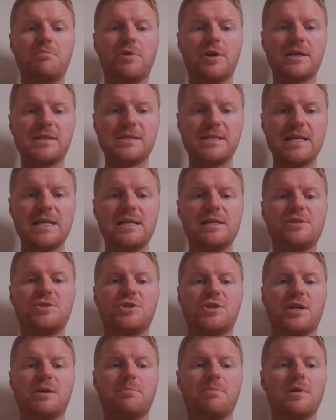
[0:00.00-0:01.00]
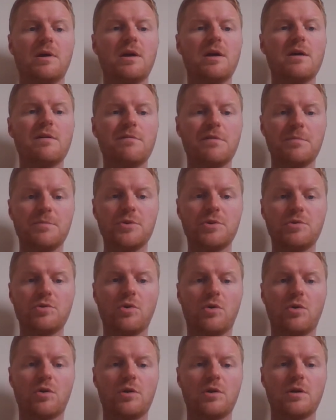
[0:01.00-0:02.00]
brigantine ship from New
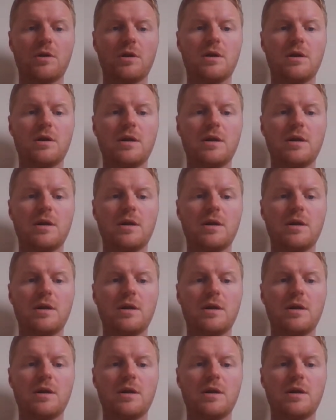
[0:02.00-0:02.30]
York.